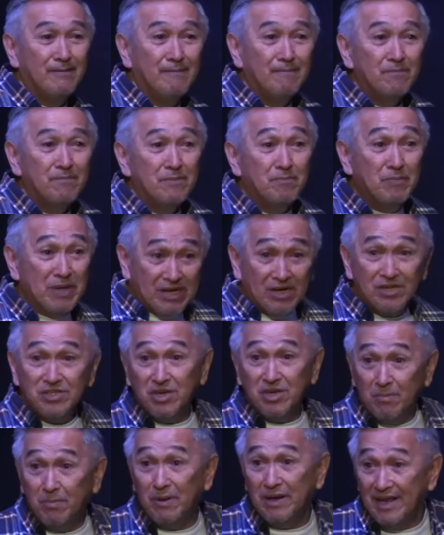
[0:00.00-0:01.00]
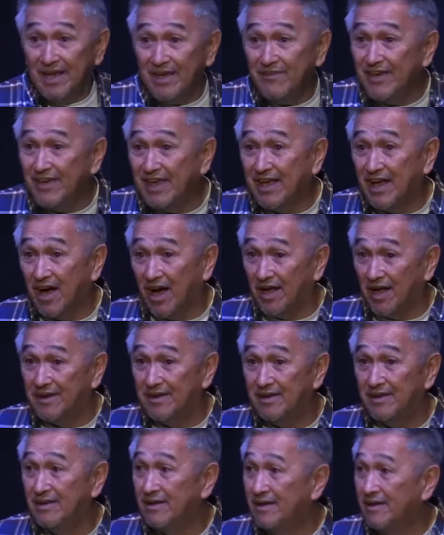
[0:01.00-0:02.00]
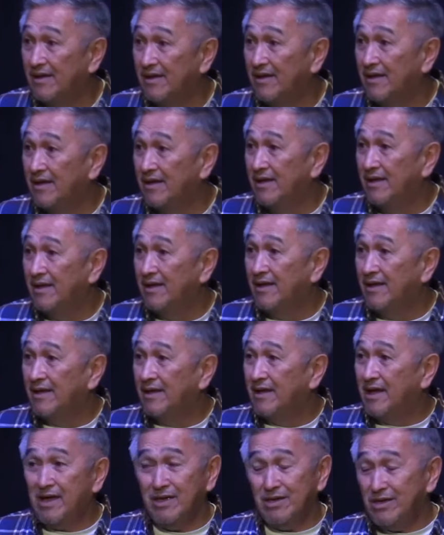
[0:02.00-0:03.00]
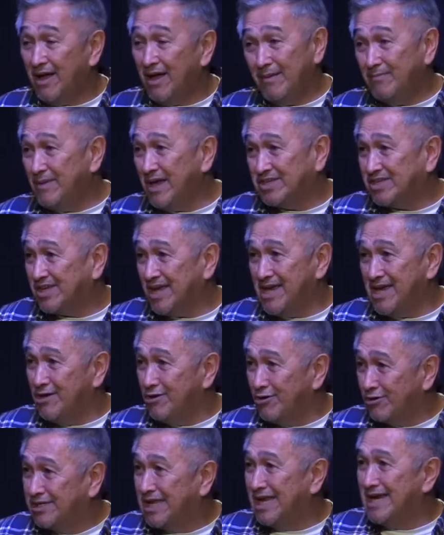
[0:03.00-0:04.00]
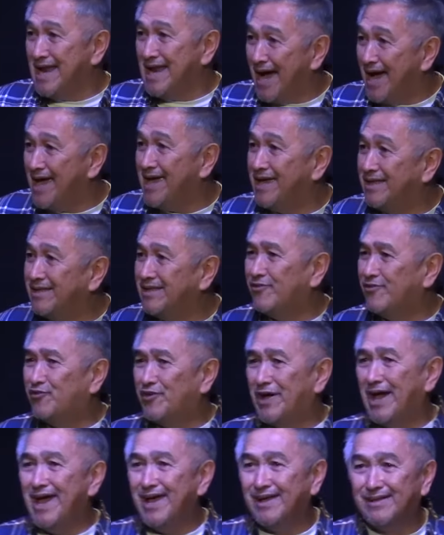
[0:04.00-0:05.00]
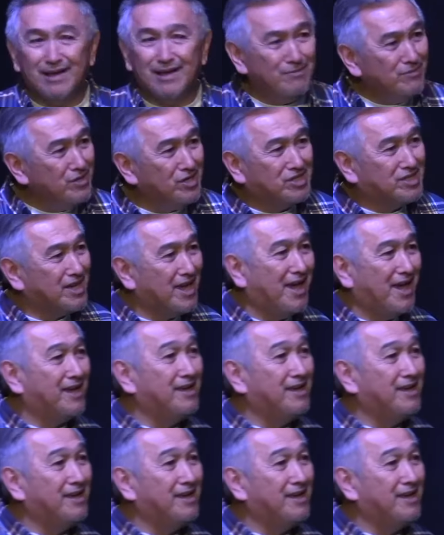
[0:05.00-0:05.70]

Because you're believing God. I, am not saying you're denying the fact. I'm just saying